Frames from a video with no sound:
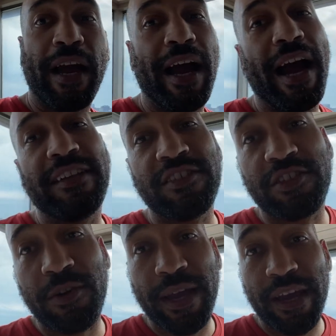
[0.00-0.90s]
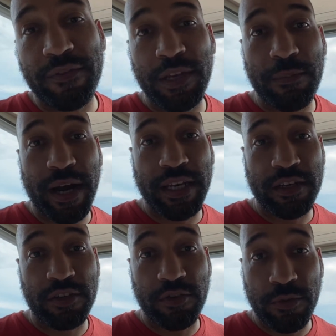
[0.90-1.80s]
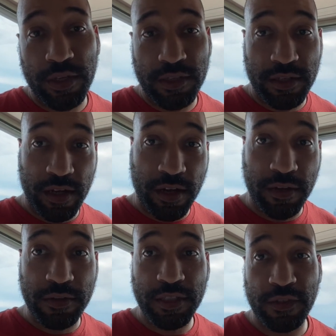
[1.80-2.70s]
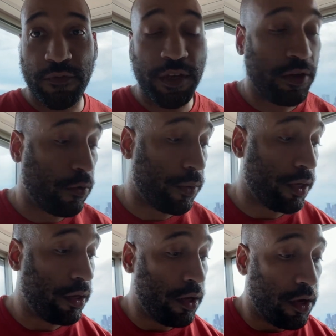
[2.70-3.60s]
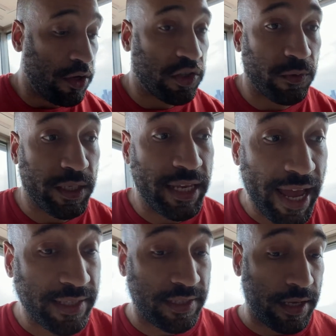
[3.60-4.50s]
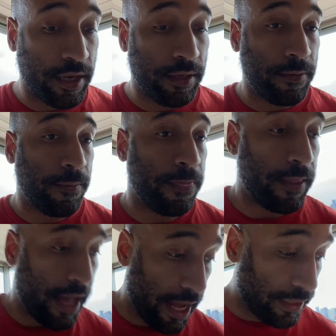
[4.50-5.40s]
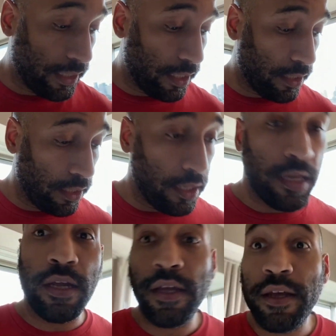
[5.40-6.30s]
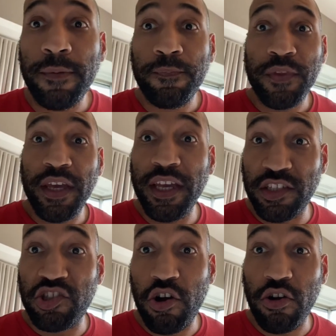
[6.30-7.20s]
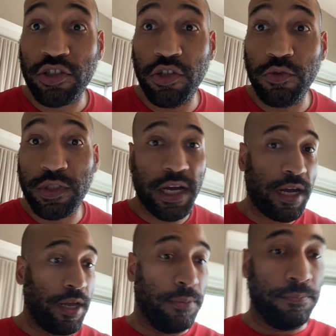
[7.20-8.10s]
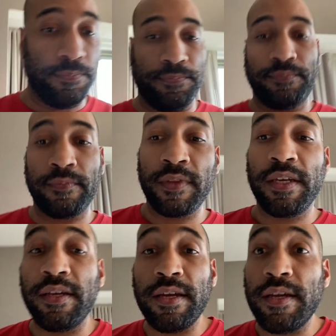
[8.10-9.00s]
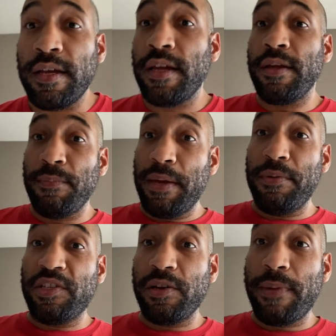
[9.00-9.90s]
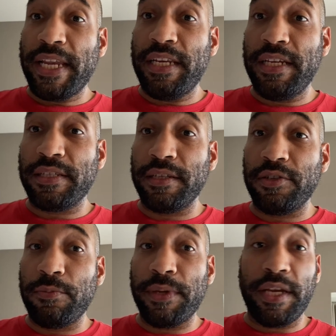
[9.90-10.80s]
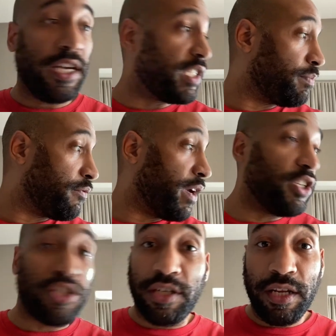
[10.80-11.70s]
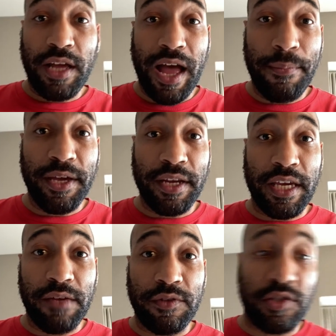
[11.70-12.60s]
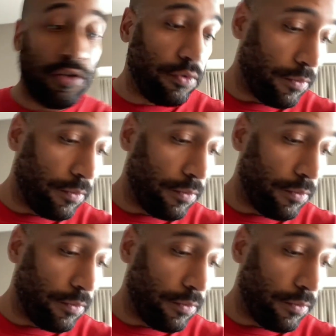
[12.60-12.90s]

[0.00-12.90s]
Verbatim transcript: I just don't have anybody to do this uh, this video with. So with that said, I think it's talk to you time. Maybe somebody needs a little bit of inspiration. I'm here to give it to you.